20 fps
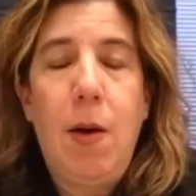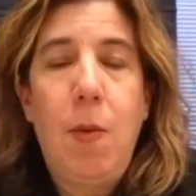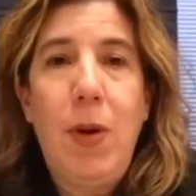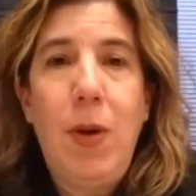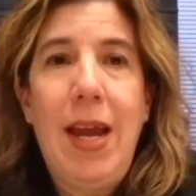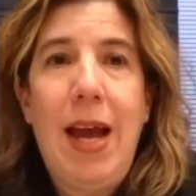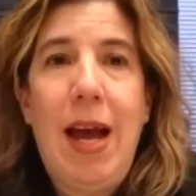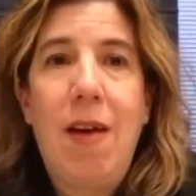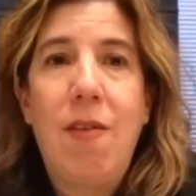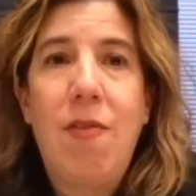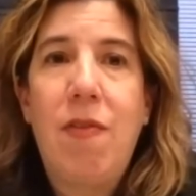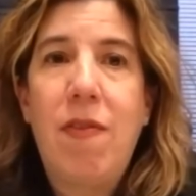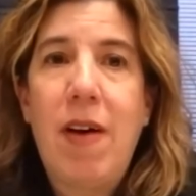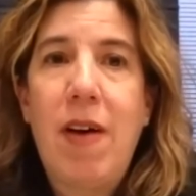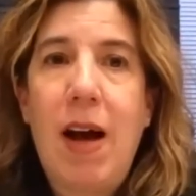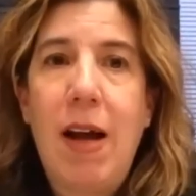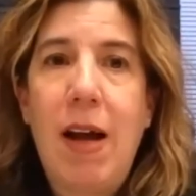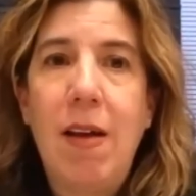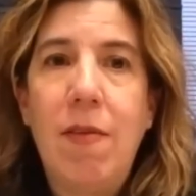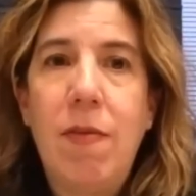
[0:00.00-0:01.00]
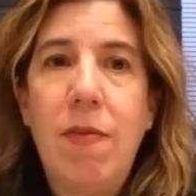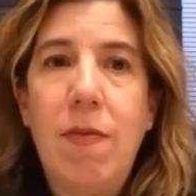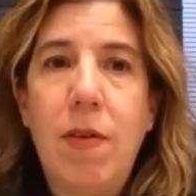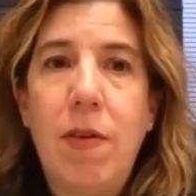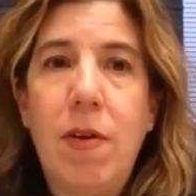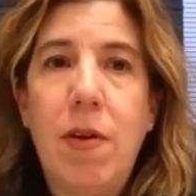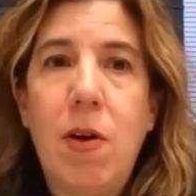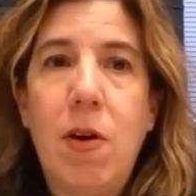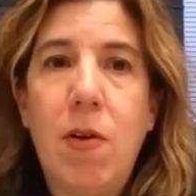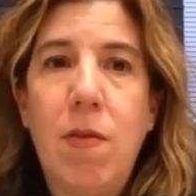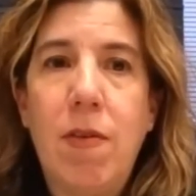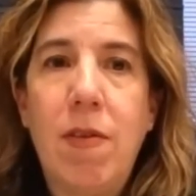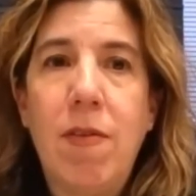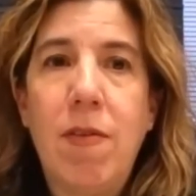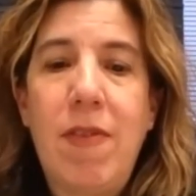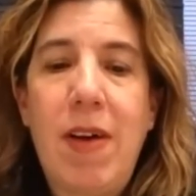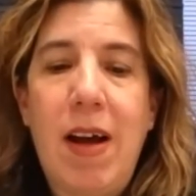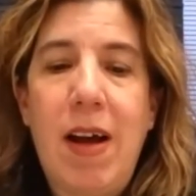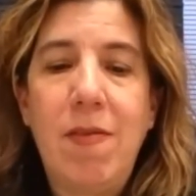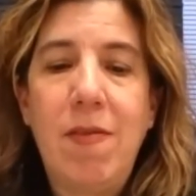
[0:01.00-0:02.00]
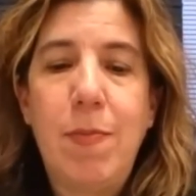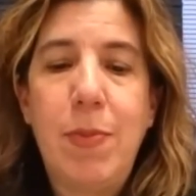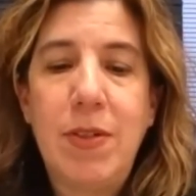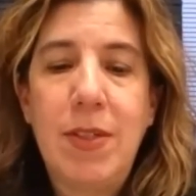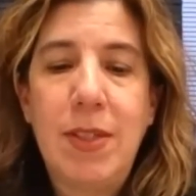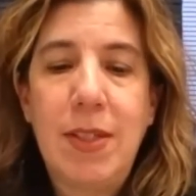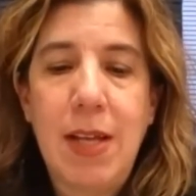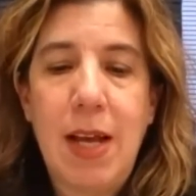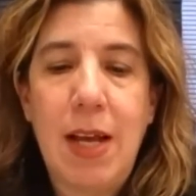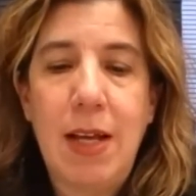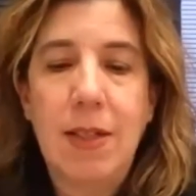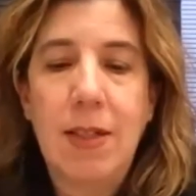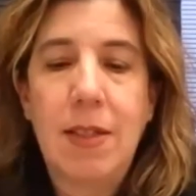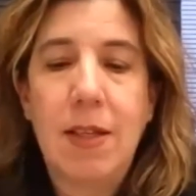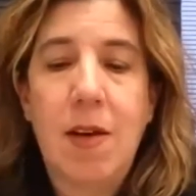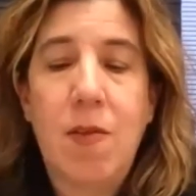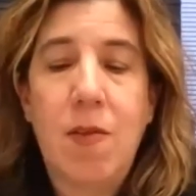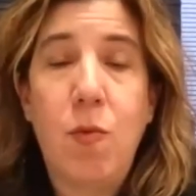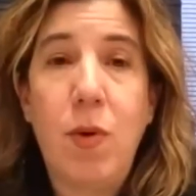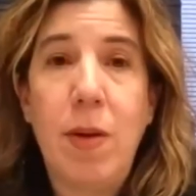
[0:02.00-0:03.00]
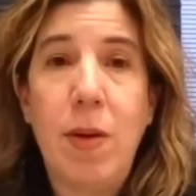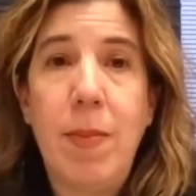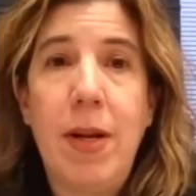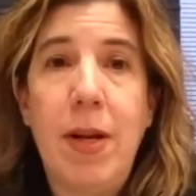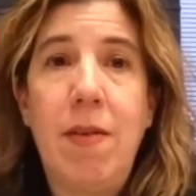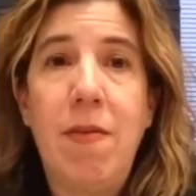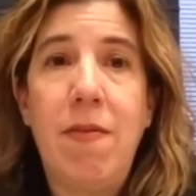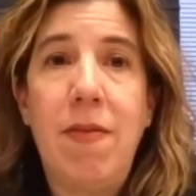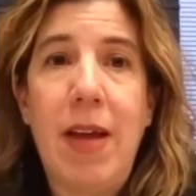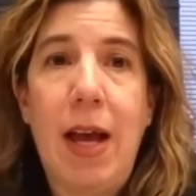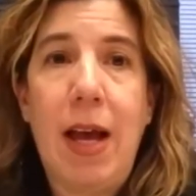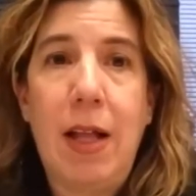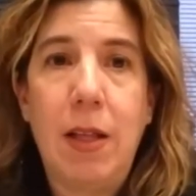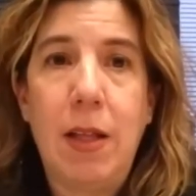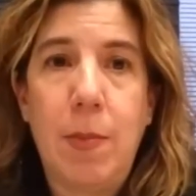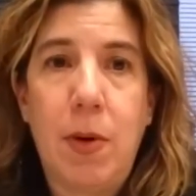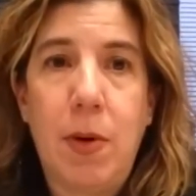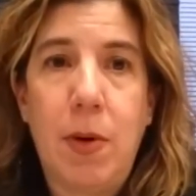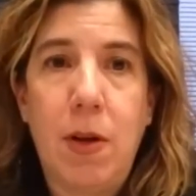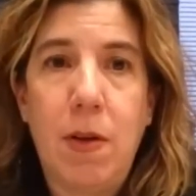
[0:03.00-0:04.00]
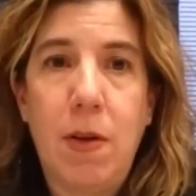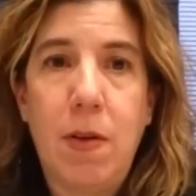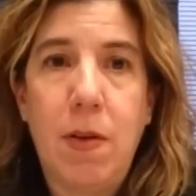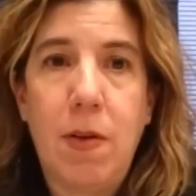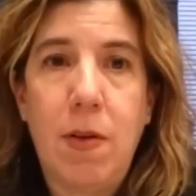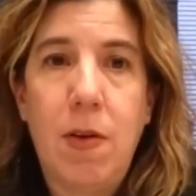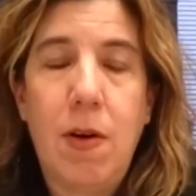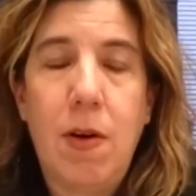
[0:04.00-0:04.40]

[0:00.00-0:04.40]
we have over 5% of women available